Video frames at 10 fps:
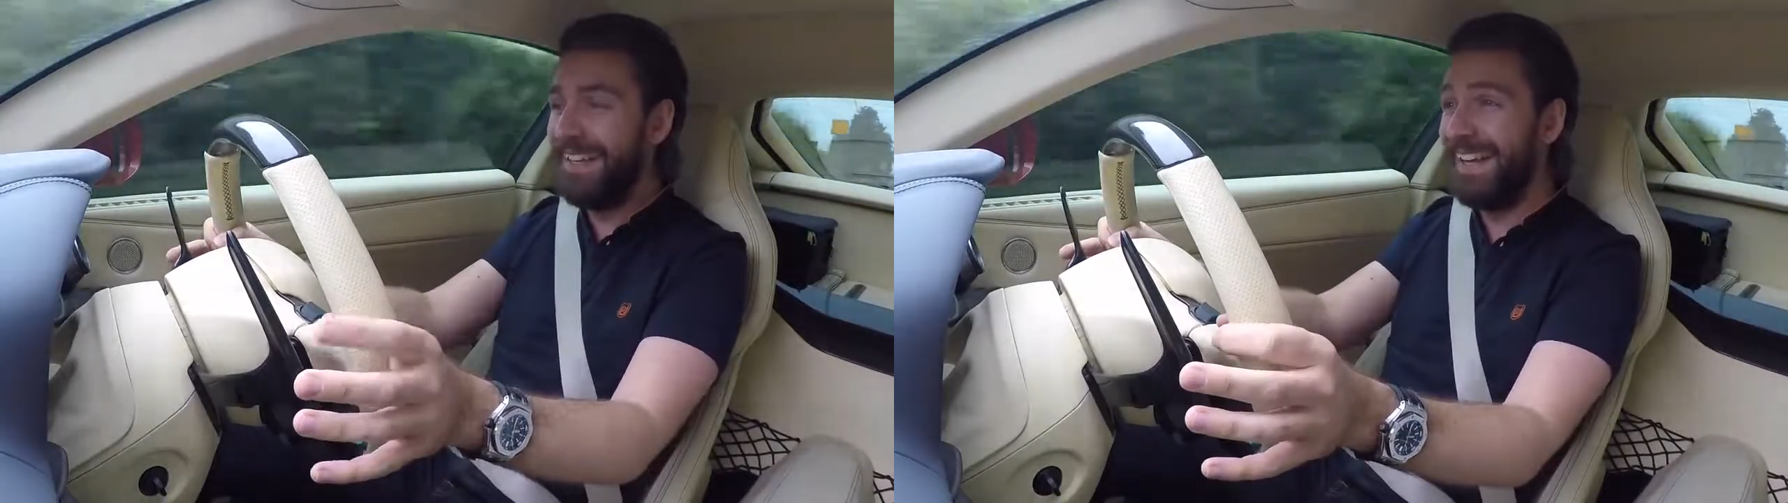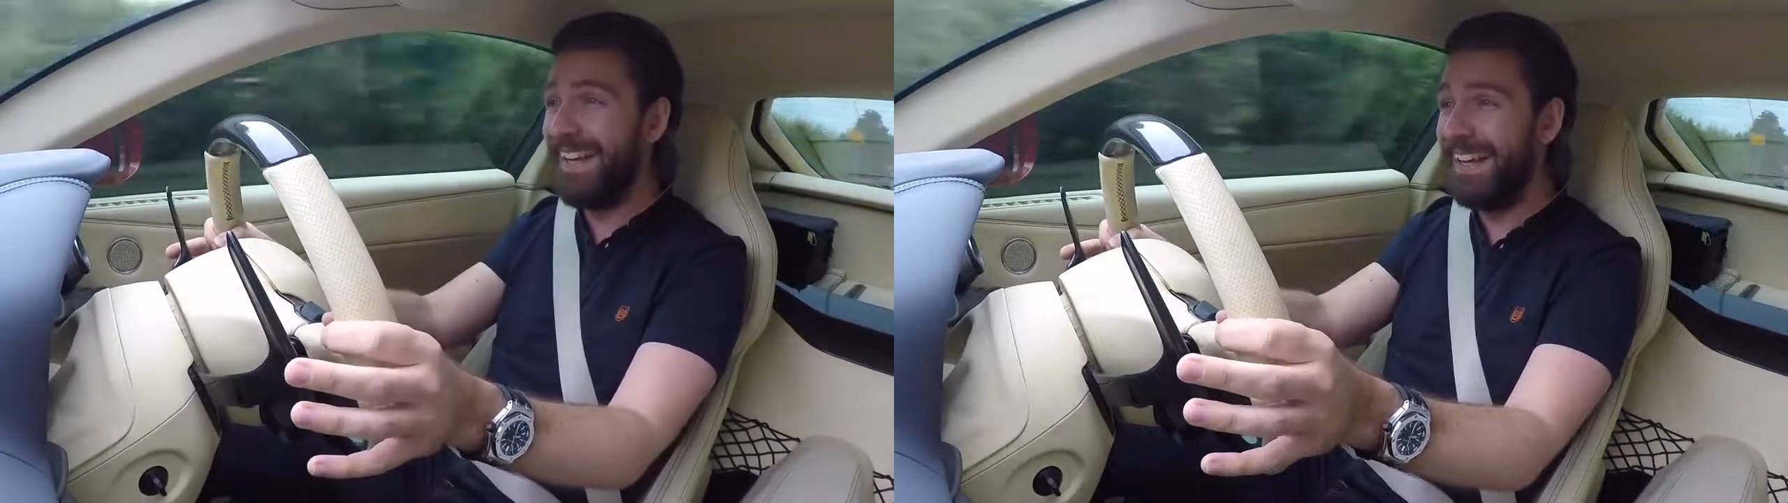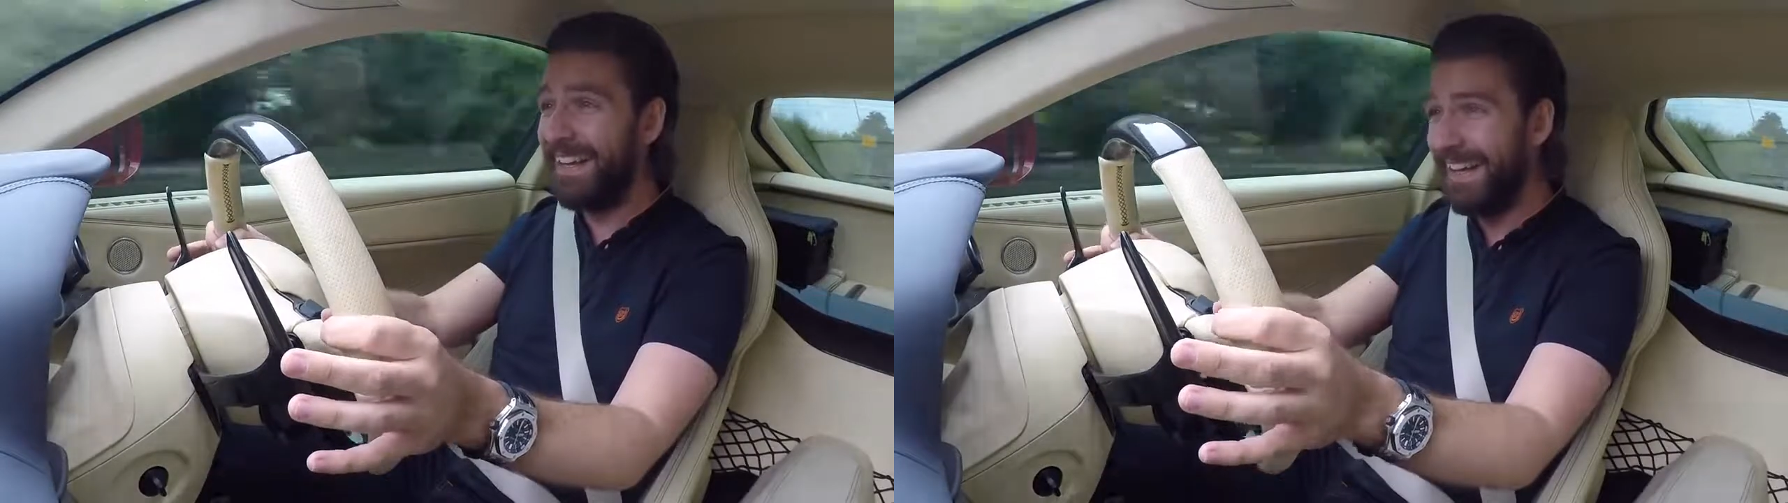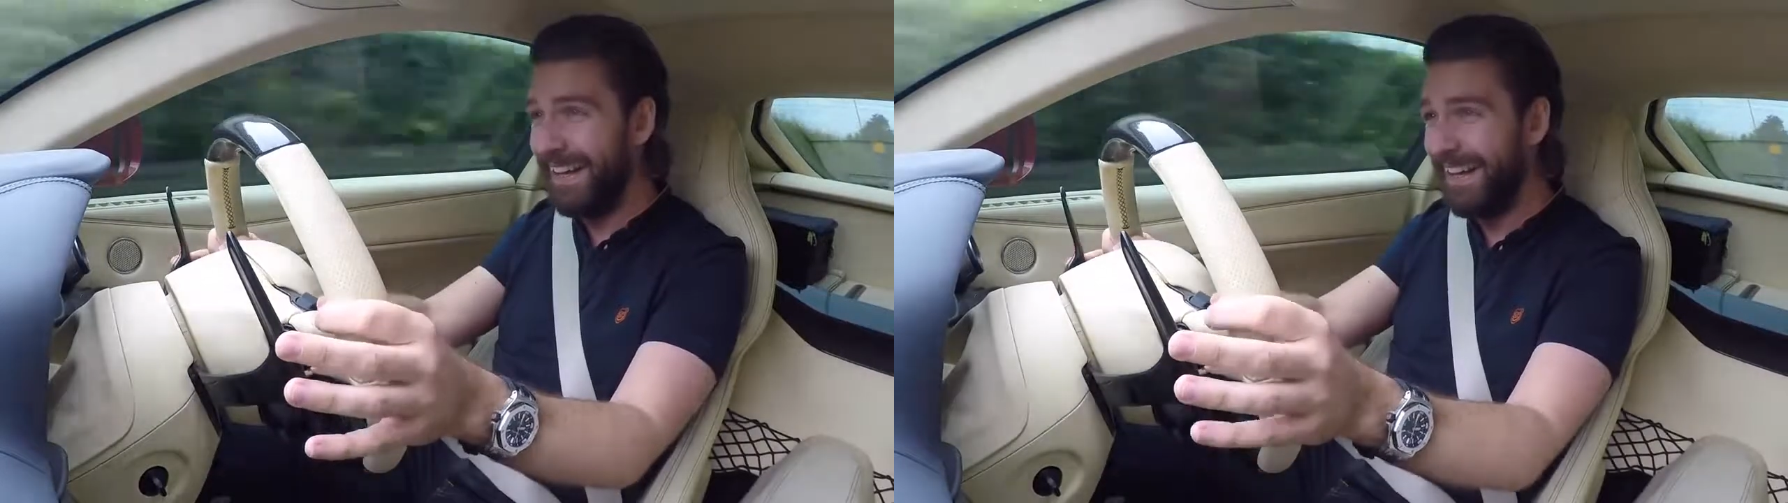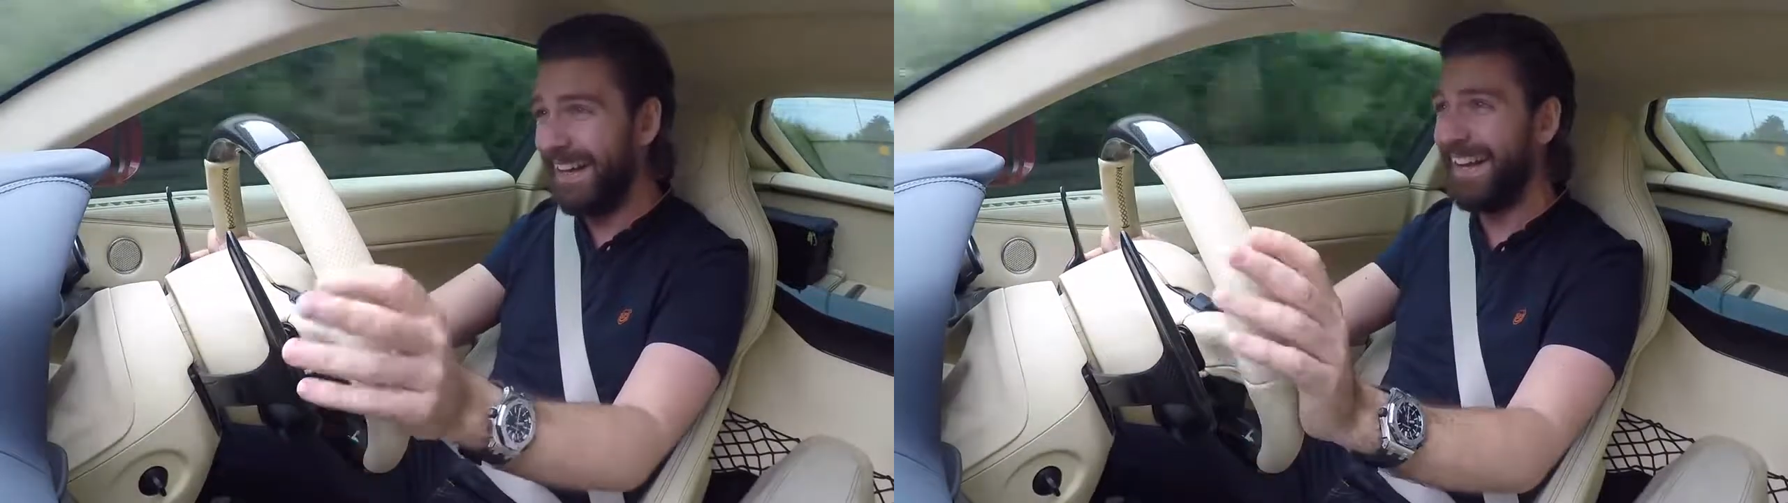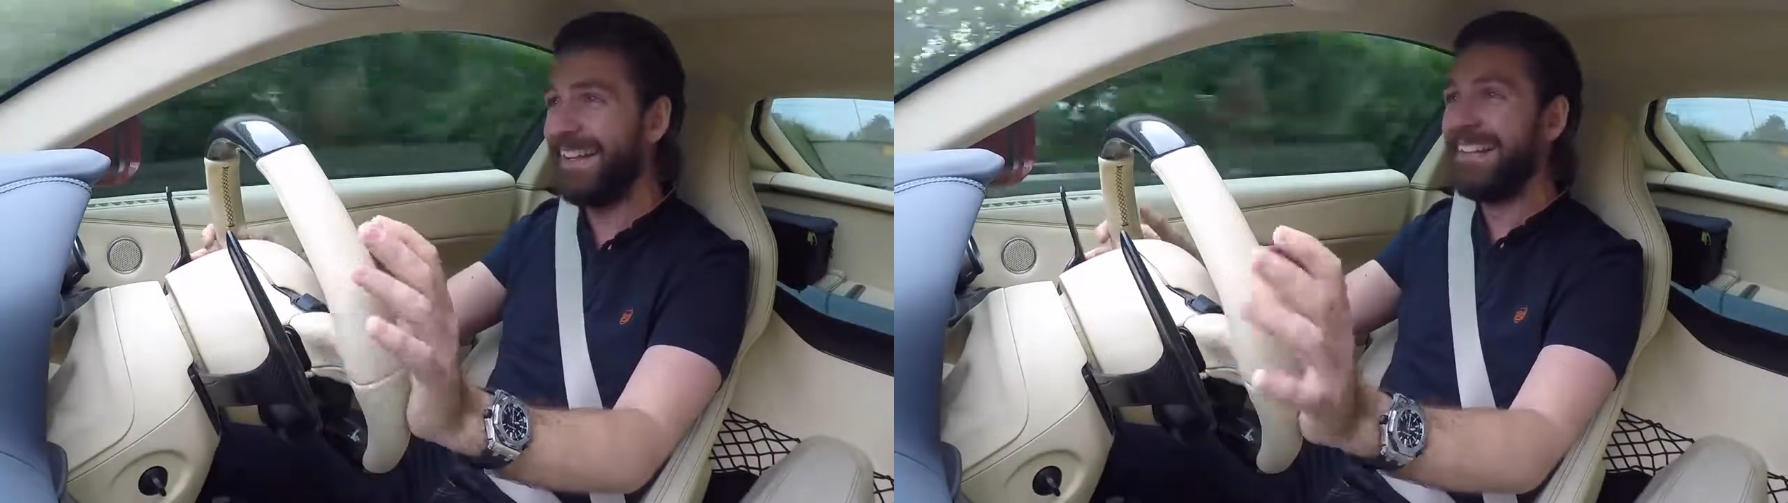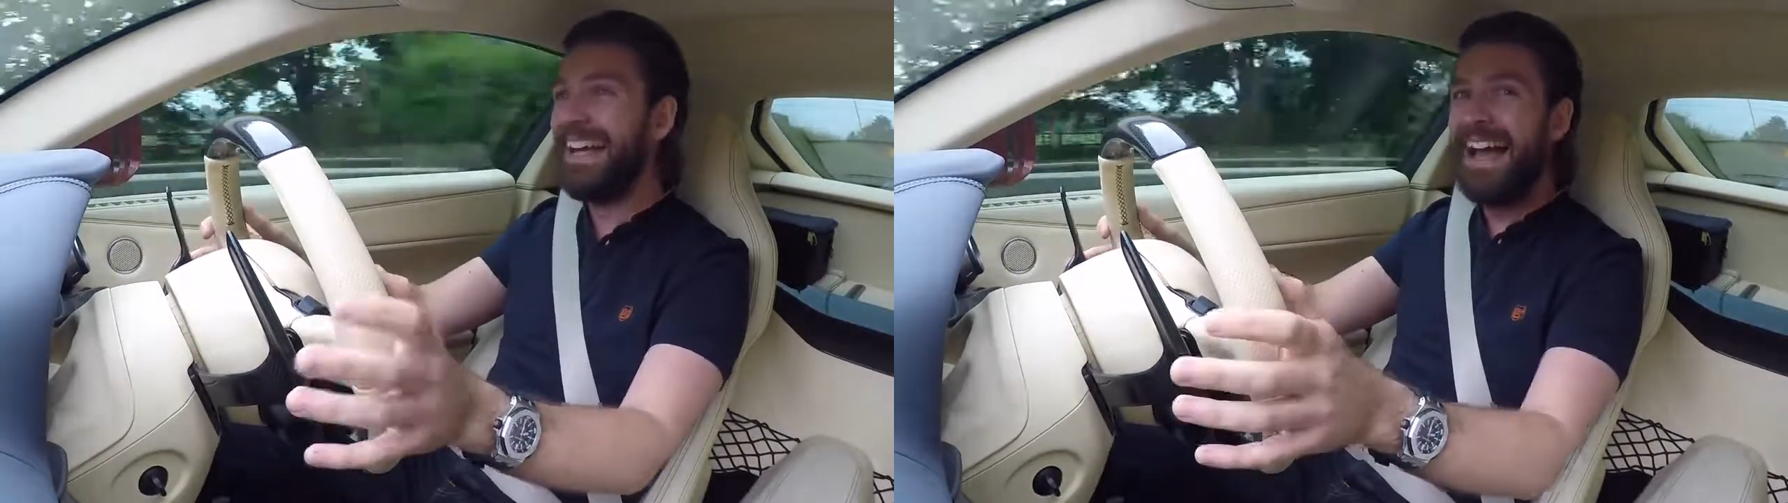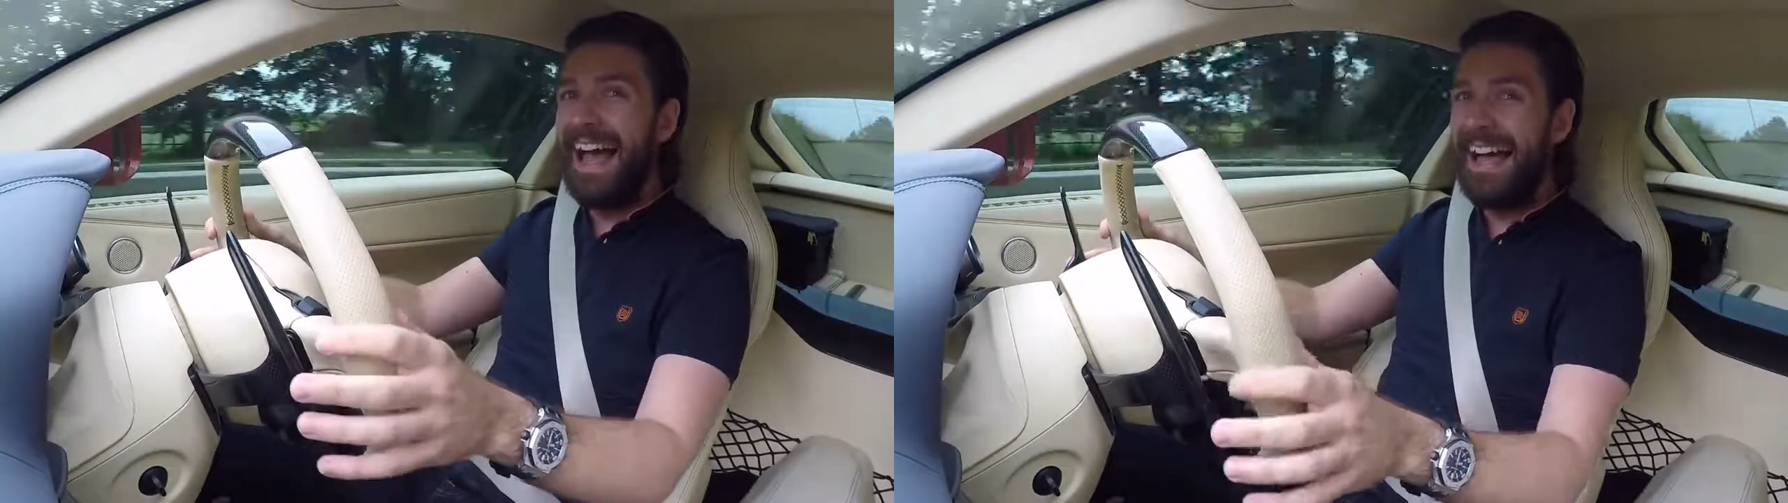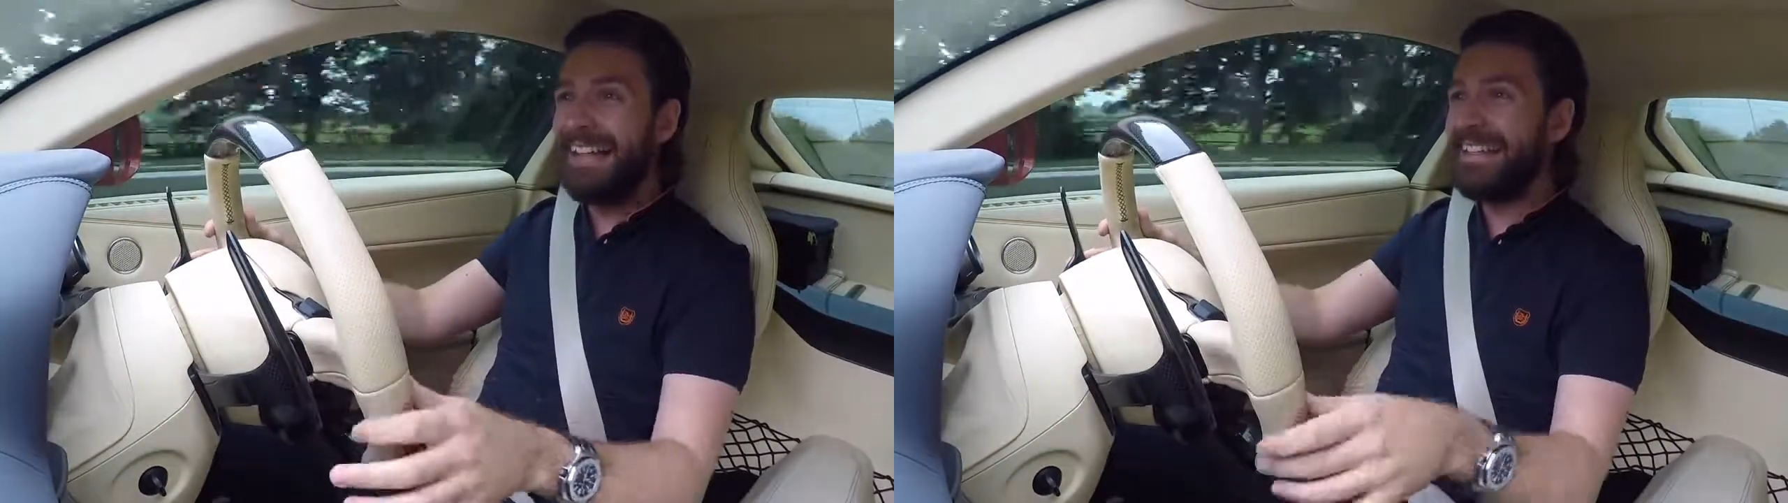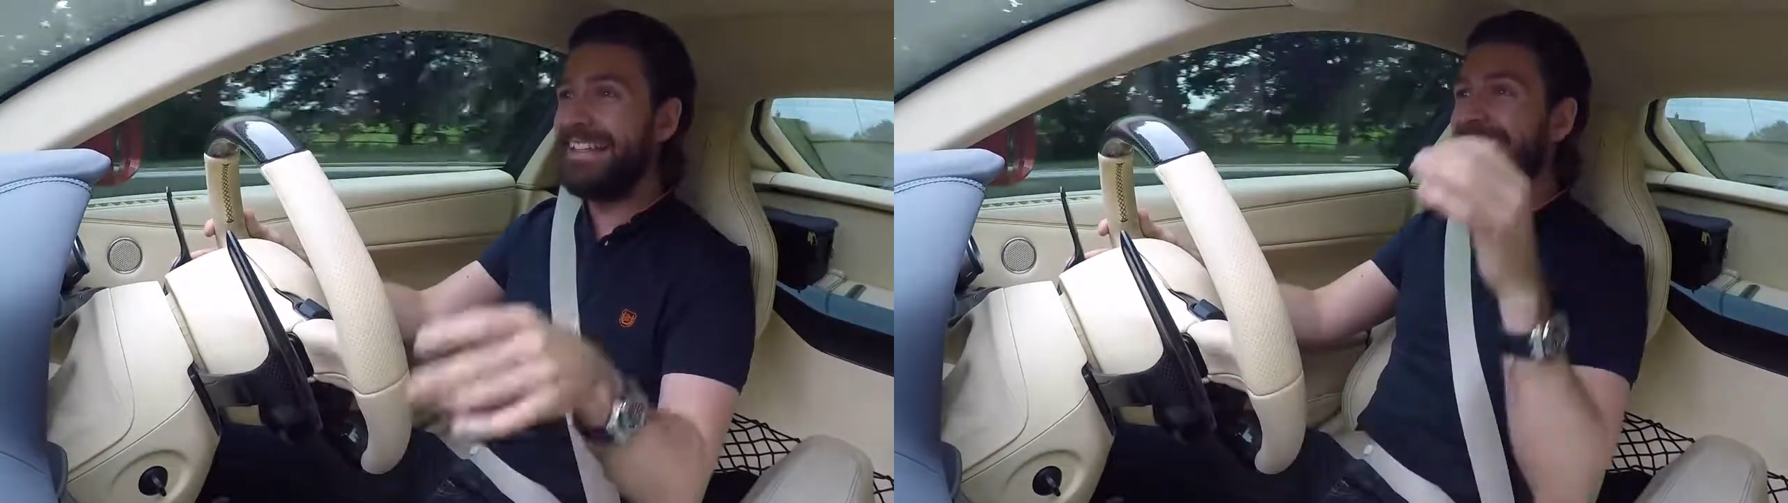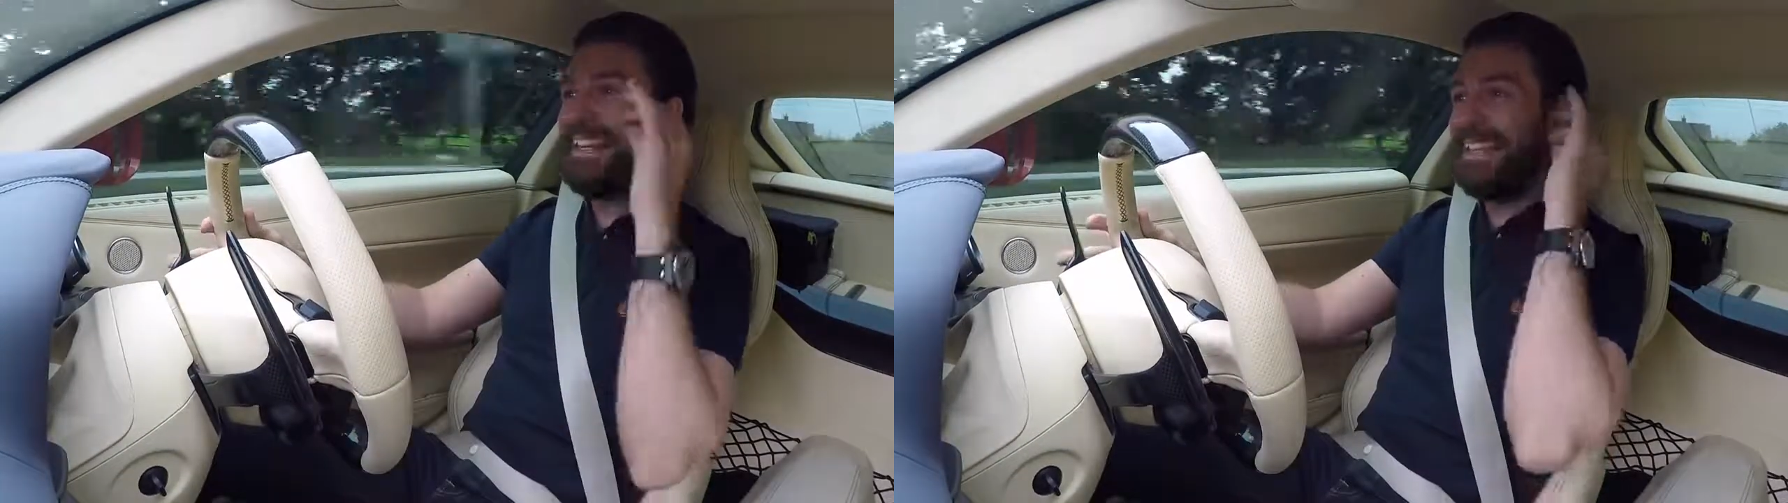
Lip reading: And